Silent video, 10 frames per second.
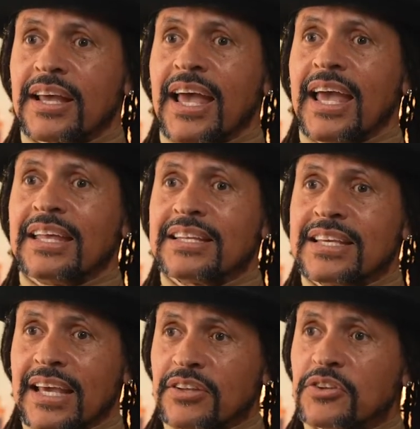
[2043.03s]
and
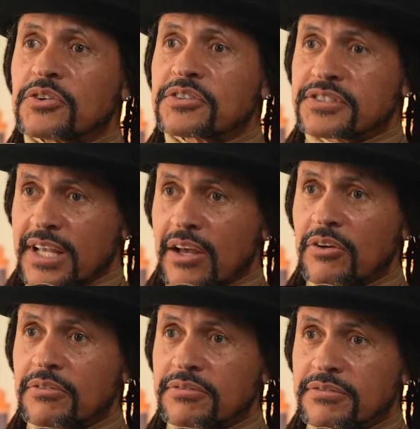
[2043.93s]
get
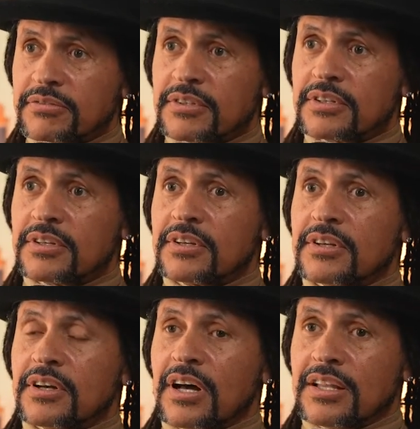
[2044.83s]
yourself
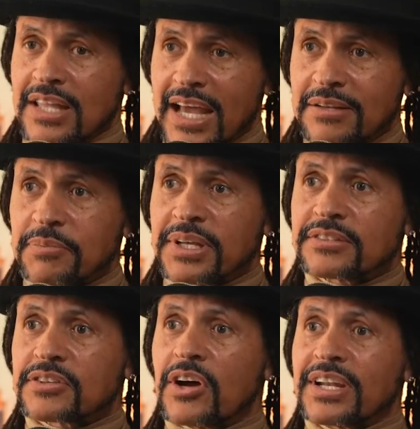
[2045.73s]

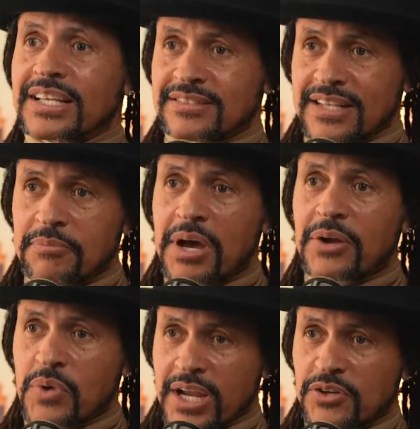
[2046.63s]
alignments on a
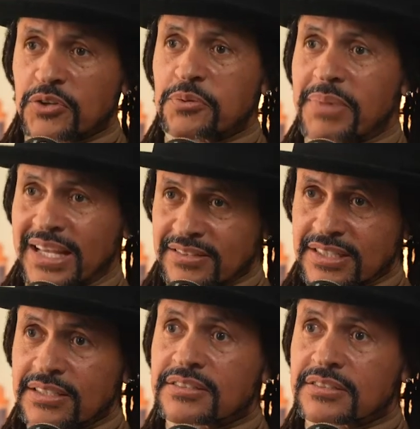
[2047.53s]
semi-regular
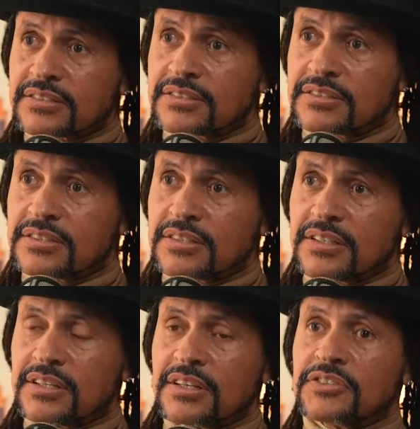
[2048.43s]
basis
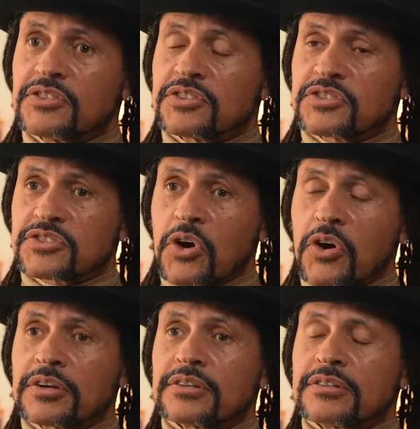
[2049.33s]
to
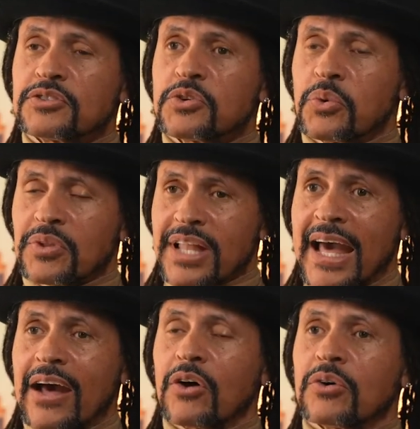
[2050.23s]
start to
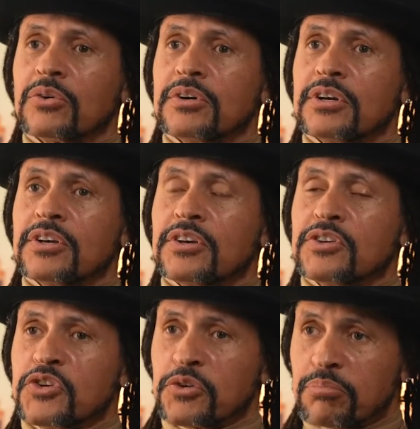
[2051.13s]
allow
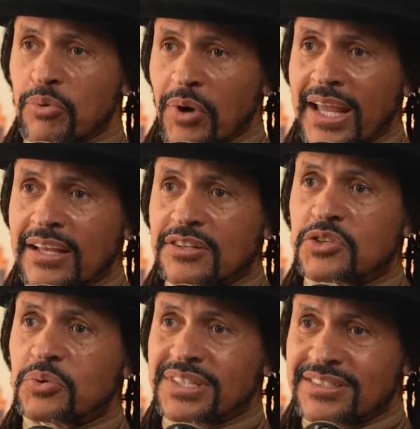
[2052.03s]
your brain
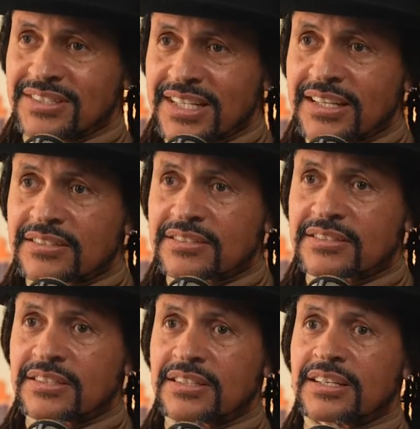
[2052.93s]
to
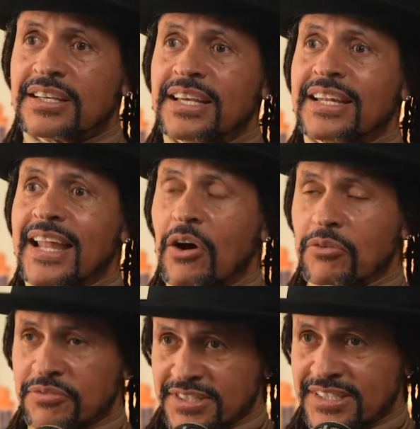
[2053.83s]
exist in an
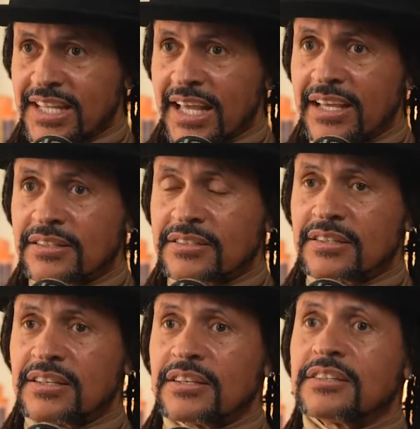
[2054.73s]
alpha state
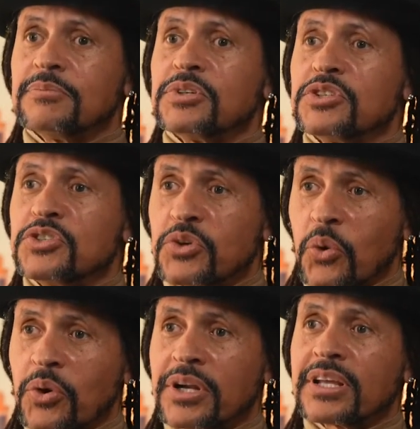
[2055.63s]
the
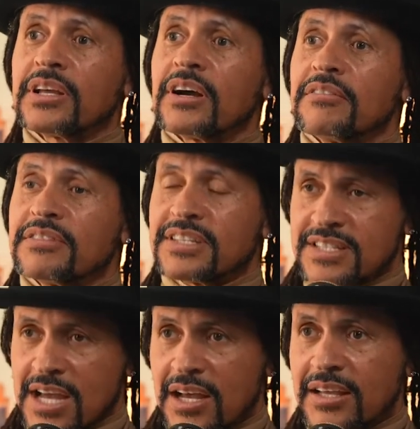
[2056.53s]
majority of the
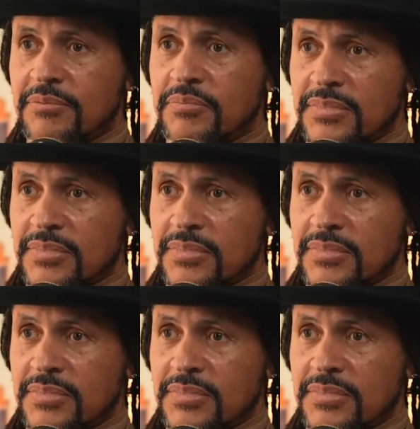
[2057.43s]
time.